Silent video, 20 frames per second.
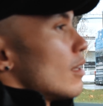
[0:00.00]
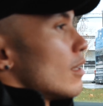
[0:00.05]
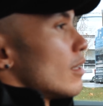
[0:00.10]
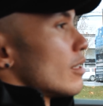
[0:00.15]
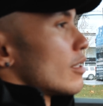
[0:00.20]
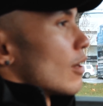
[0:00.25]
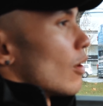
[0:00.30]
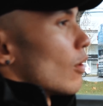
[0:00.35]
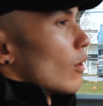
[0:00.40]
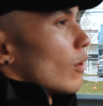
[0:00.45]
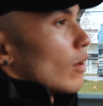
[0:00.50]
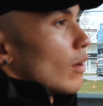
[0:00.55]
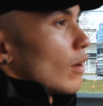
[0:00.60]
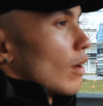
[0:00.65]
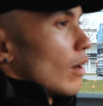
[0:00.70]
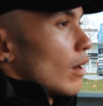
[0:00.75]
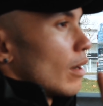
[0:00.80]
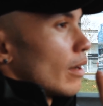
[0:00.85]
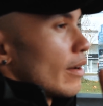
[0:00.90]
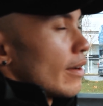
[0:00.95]
So
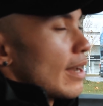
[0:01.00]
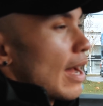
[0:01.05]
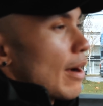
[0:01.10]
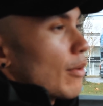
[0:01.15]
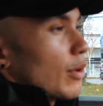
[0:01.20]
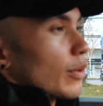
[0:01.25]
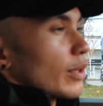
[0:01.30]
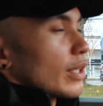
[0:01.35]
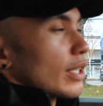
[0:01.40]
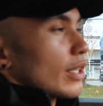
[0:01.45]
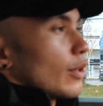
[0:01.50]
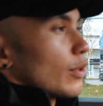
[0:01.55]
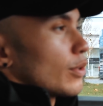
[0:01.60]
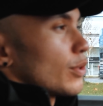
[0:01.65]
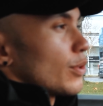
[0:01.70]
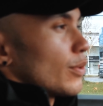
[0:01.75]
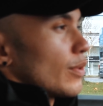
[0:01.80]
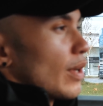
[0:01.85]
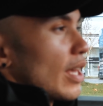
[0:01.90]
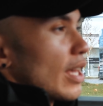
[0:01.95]
now we're going to go
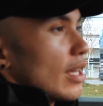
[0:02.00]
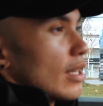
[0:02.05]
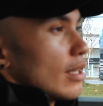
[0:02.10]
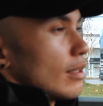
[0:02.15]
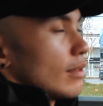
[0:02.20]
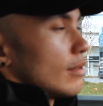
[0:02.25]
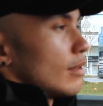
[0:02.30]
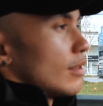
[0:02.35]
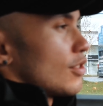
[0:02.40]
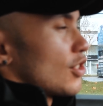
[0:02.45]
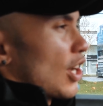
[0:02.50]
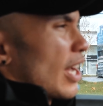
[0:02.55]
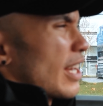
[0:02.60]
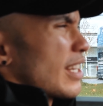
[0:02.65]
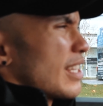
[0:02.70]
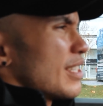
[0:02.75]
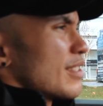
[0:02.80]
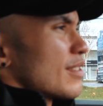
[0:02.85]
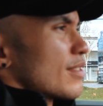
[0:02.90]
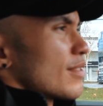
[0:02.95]
to a
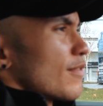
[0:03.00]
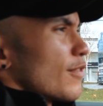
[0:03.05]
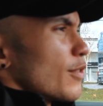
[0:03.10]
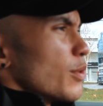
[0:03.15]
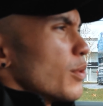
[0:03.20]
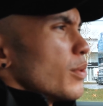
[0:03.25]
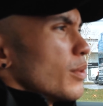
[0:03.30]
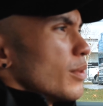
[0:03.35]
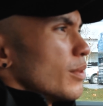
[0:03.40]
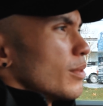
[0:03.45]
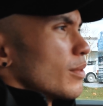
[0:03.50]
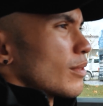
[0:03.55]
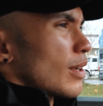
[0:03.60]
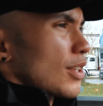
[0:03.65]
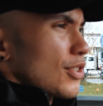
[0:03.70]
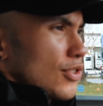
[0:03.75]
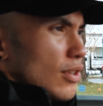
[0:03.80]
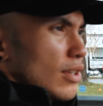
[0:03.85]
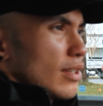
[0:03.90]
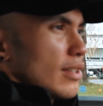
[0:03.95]
Chinese food
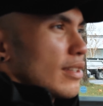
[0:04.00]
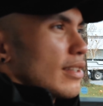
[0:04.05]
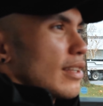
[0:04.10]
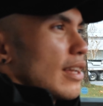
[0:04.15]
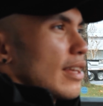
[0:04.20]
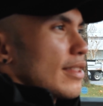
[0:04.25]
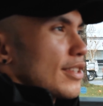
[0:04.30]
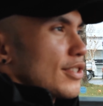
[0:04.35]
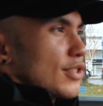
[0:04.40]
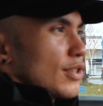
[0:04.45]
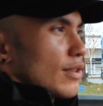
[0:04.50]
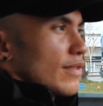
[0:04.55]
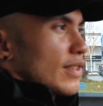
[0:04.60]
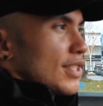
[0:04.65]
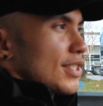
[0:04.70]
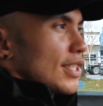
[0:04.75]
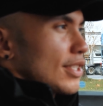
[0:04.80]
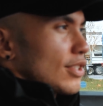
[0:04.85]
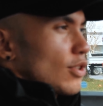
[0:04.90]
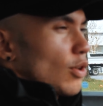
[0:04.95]
restaurant, and they serve
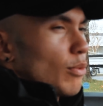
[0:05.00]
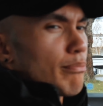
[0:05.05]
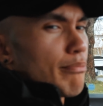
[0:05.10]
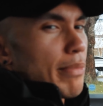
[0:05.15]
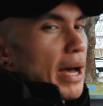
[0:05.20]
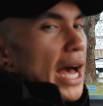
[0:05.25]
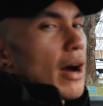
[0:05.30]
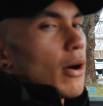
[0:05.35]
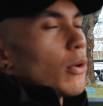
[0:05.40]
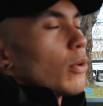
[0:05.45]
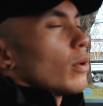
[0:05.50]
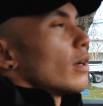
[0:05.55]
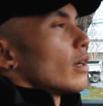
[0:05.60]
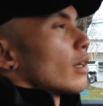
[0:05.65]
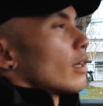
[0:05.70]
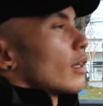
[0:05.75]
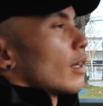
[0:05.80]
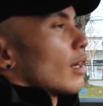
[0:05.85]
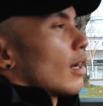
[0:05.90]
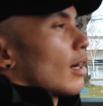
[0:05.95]
these things called bao,
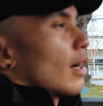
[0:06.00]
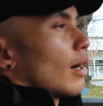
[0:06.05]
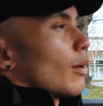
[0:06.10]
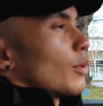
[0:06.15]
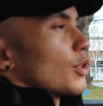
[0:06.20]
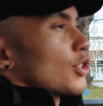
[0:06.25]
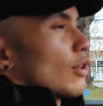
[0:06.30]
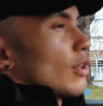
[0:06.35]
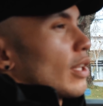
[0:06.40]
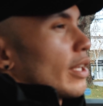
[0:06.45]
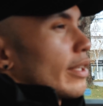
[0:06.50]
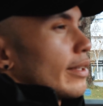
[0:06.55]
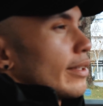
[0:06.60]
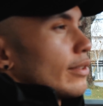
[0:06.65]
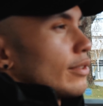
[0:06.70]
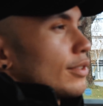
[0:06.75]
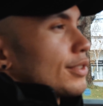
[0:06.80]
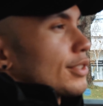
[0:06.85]
which are like little